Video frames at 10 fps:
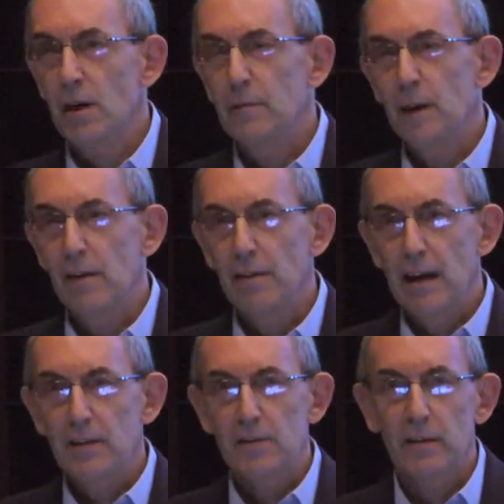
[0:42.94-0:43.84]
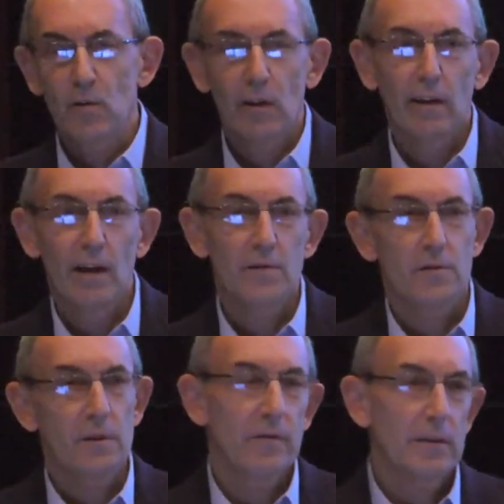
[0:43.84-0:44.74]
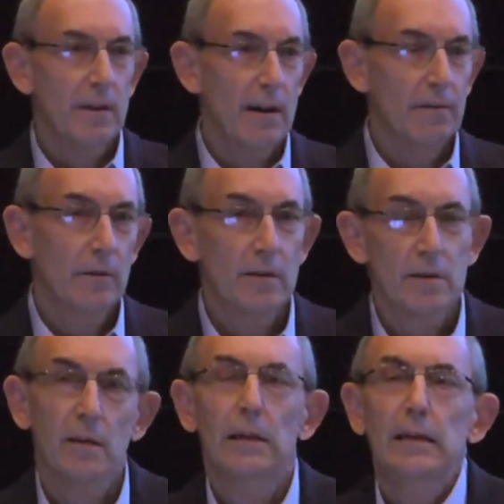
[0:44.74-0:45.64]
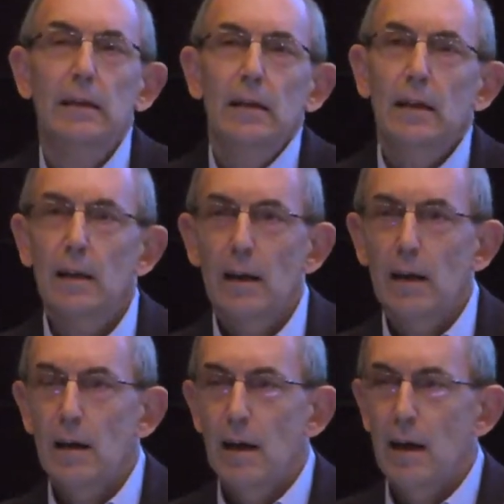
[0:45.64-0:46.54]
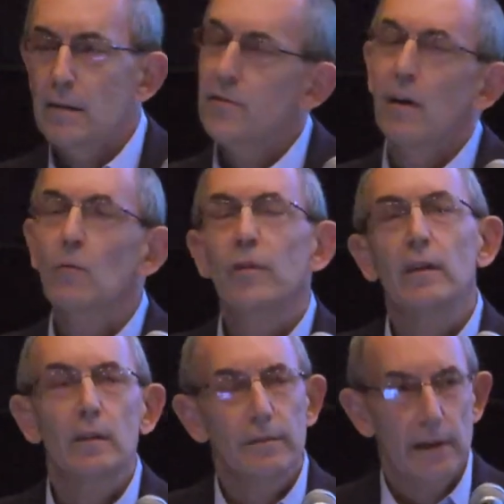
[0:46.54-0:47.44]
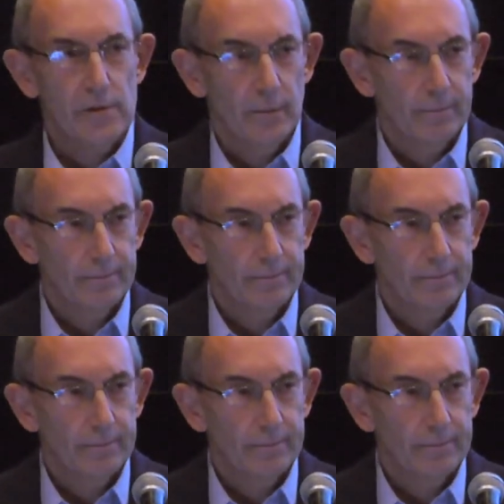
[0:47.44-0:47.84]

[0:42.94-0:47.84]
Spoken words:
add my thanks to the organizers of this conference and start with a confession.